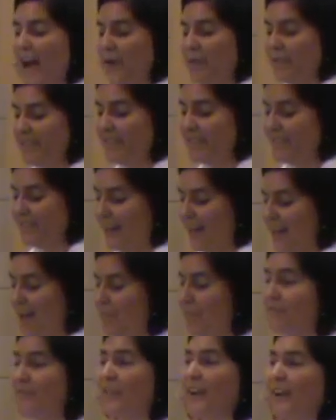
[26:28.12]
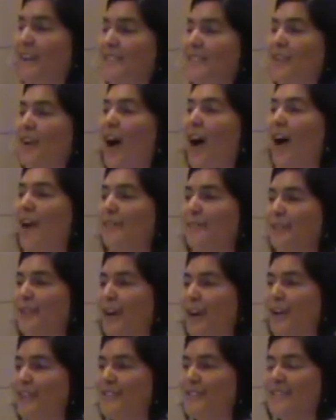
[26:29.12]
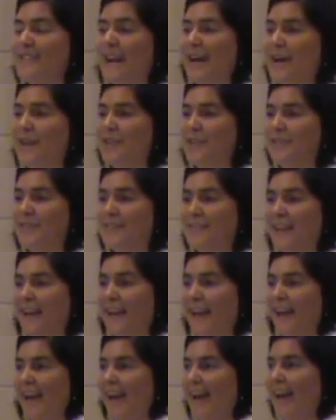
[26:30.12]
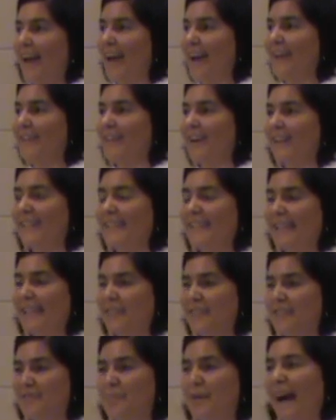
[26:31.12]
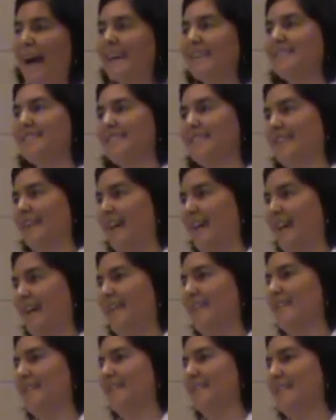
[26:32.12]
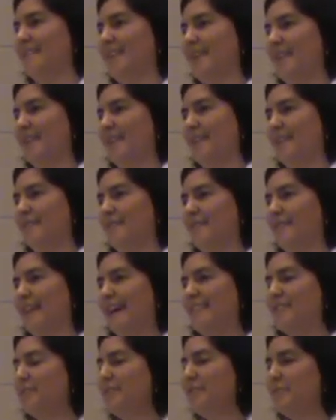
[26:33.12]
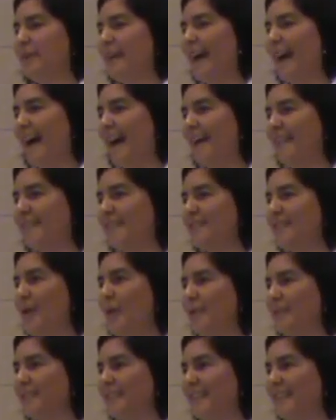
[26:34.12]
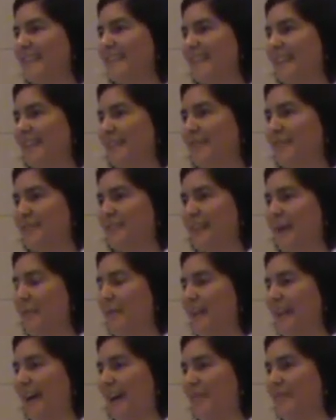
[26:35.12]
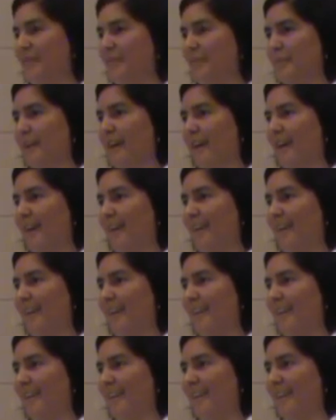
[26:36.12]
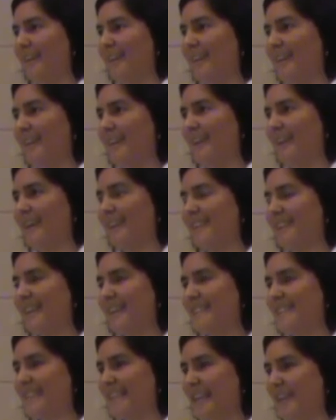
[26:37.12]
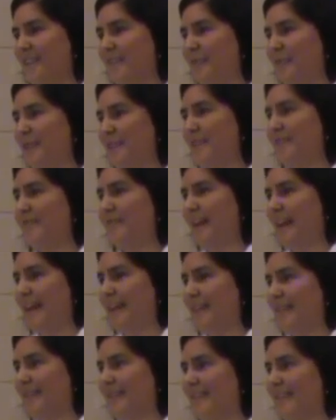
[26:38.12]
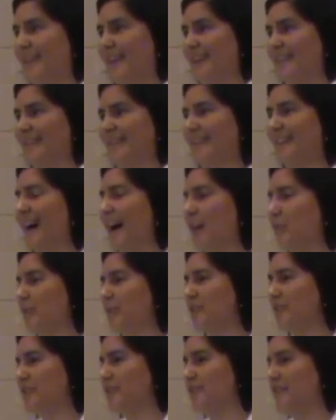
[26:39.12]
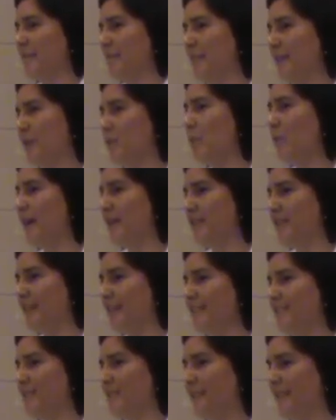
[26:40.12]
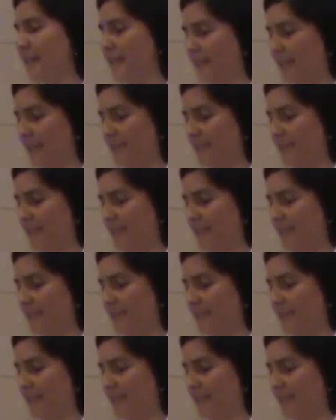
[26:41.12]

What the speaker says: now it is time for us to offer ourselves and our gifts back to God. For that which we have is only a gift that we have from God. And let us give with the faith that God will do something wondrous with our